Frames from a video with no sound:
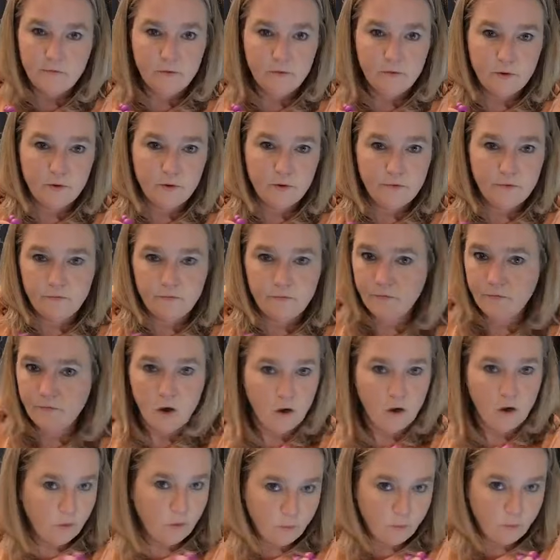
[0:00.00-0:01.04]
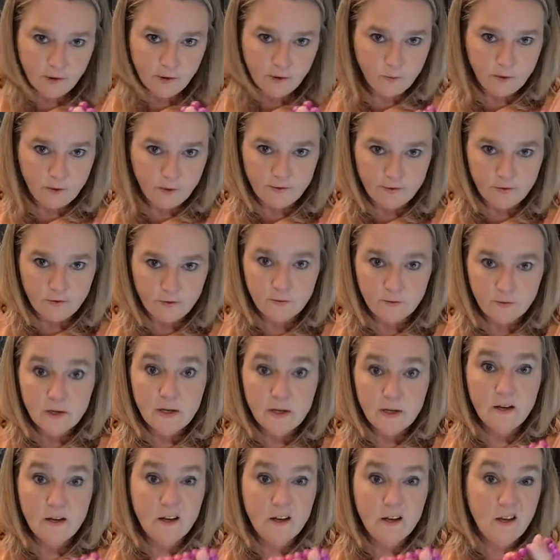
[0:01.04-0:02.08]
or fall, winter, whatever.
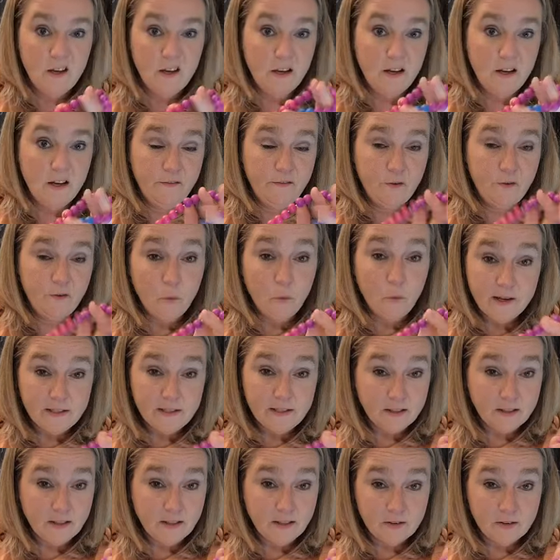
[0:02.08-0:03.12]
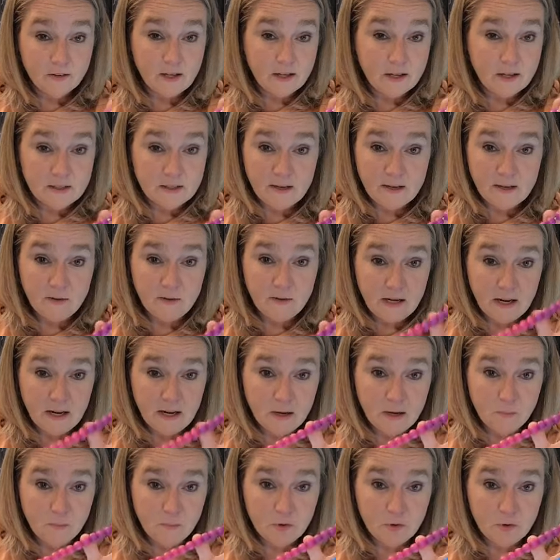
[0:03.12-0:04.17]
If you'll wait till it goes like
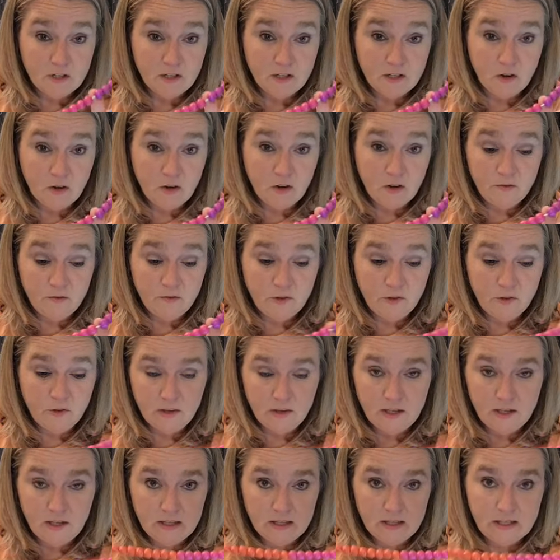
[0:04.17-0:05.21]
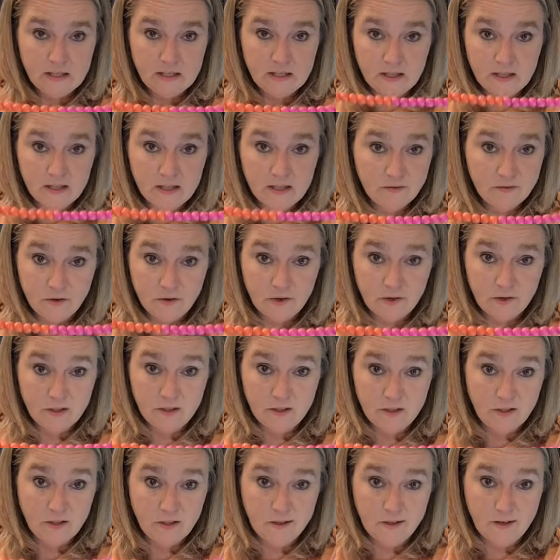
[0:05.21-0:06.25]
70-90% off, you can get these things for just
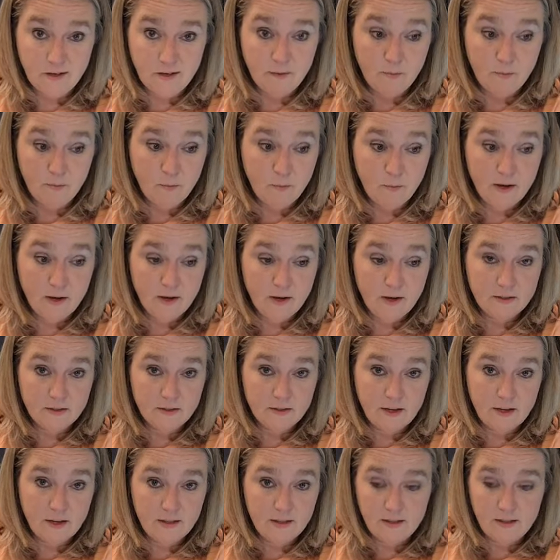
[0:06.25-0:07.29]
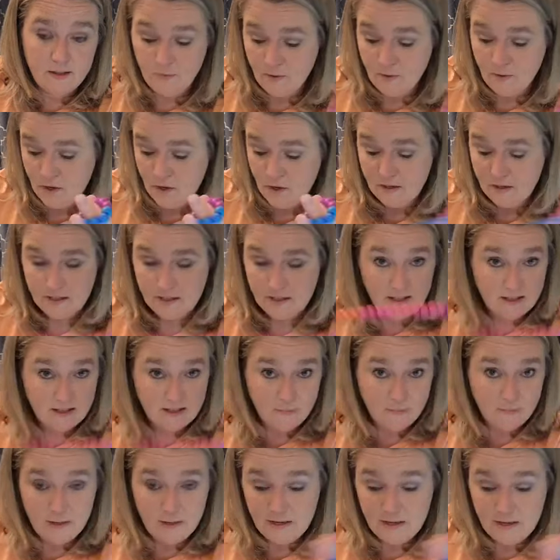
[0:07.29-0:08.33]
a couple bucks, and that way you can take the
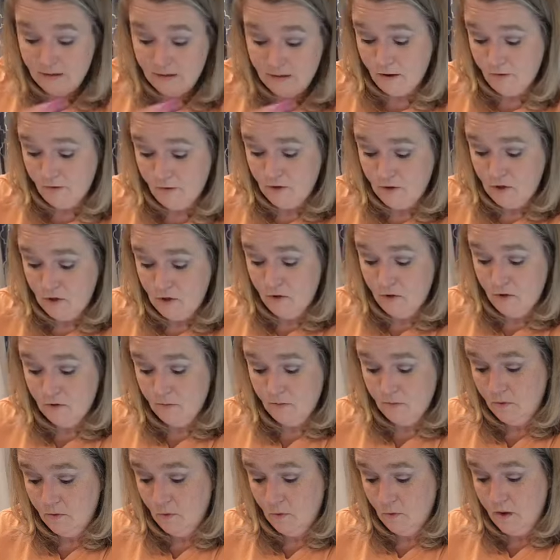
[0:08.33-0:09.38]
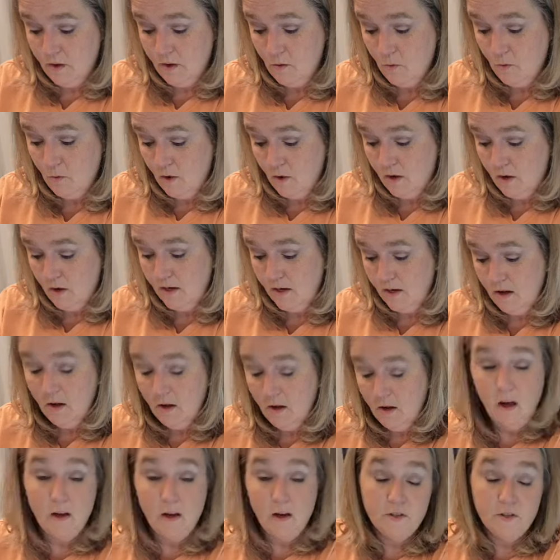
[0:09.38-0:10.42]
beads off and use them the way you want.
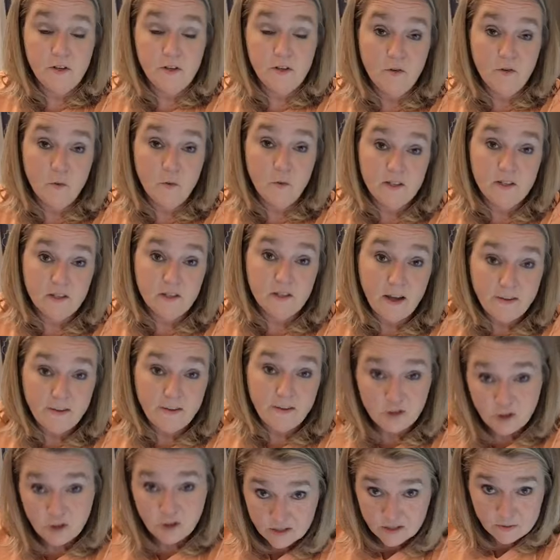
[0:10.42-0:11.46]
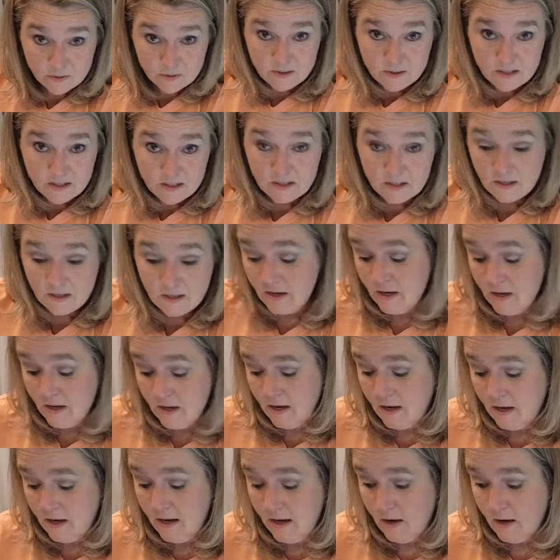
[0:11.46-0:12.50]
Also, if you wait till after Christmas
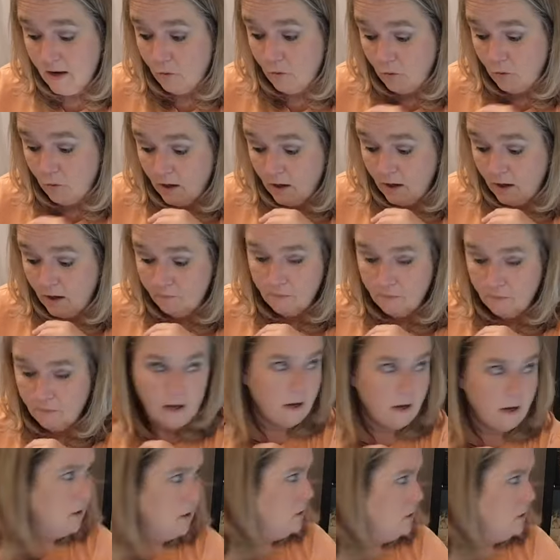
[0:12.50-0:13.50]
at Walmart,